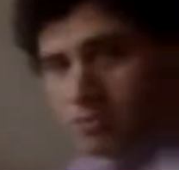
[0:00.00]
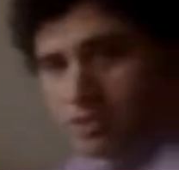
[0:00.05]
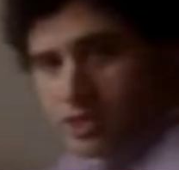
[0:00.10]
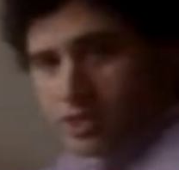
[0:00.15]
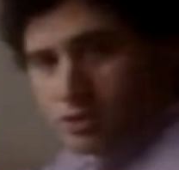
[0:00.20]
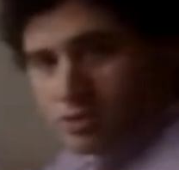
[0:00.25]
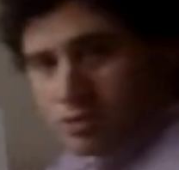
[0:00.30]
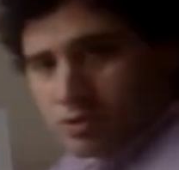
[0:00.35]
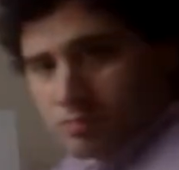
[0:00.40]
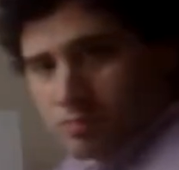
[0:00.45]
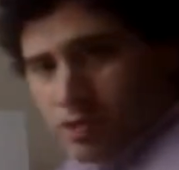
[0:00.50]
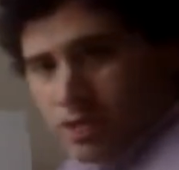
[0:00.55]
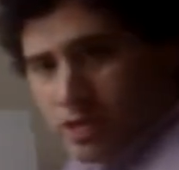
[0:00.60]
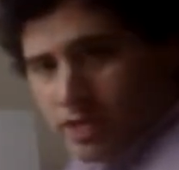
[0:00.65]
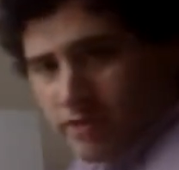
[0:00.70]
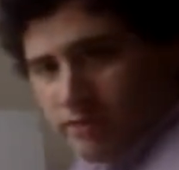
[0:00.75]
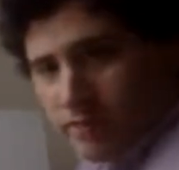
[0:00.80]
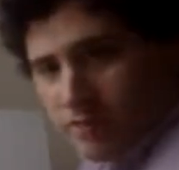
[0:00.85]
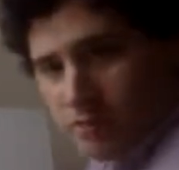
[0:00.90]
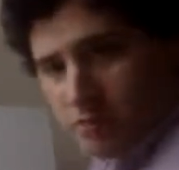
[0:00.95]
place where he might
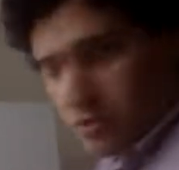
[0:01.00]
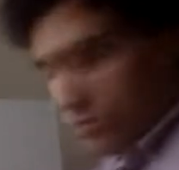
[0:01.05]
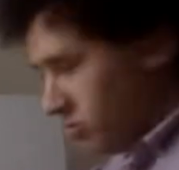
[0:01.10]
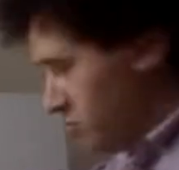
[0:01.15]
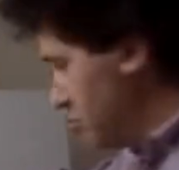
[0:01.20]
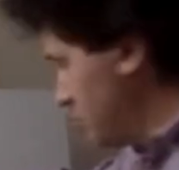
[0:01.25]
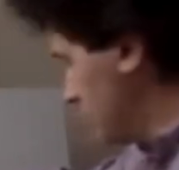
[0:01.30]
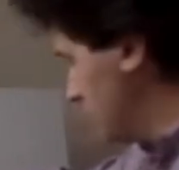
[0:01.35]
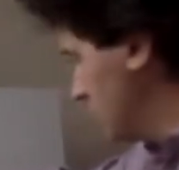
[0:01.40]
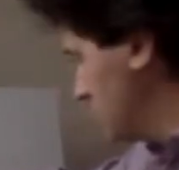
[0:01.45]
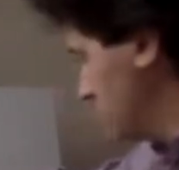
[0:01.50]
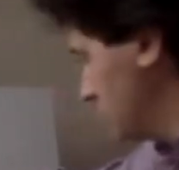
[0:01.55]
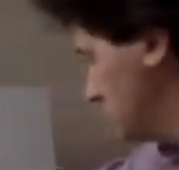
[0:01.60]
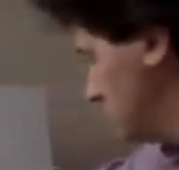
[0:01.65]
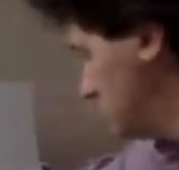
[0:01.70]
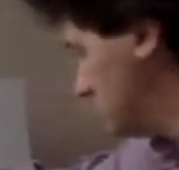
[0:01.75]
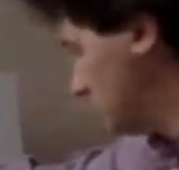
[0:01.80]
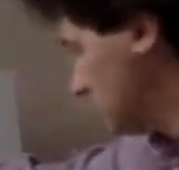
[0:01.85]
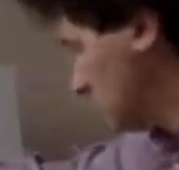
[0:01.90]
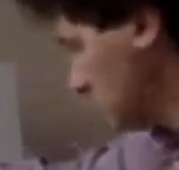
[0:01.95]
have the move.
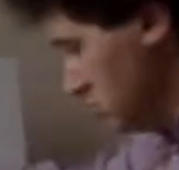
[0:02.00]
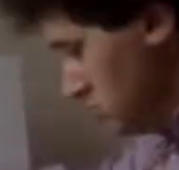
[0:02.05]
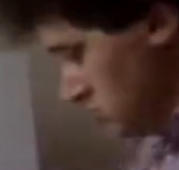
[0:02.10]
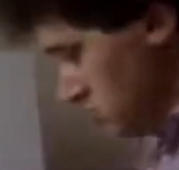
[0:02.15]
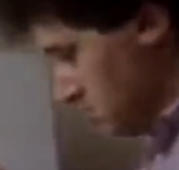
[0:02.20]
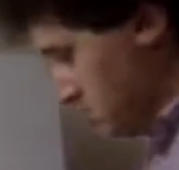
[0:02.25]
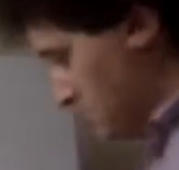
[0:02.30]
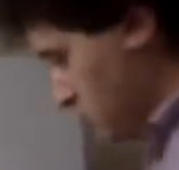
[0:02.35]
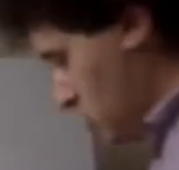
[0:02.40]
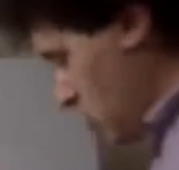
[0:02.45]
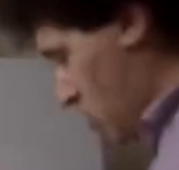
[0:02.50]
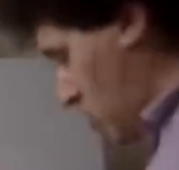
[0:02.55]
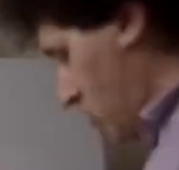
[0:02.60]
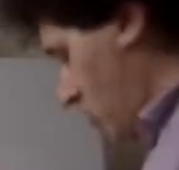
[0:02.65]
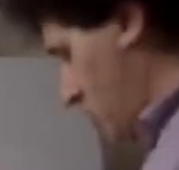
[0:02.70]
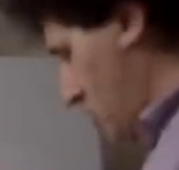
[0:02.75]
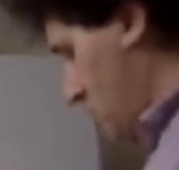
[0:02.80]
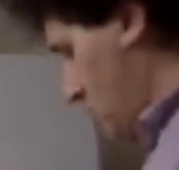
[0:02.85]
So B